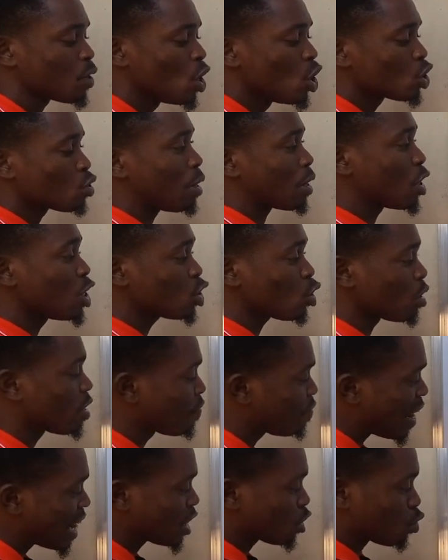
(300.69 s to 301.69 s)
So you're going to
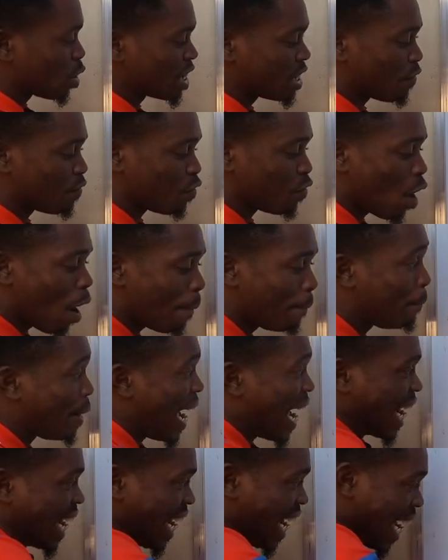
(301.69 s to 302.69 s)
divide 24
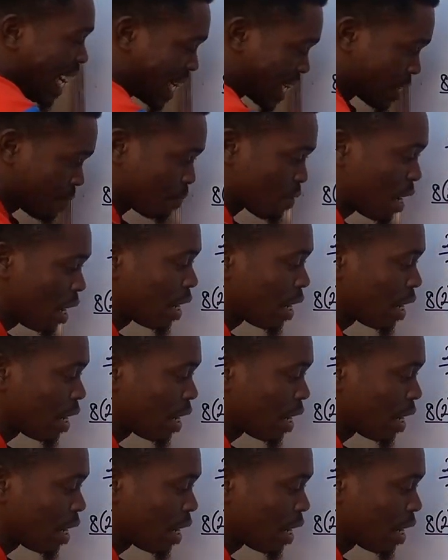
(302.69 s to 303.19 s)
by 8.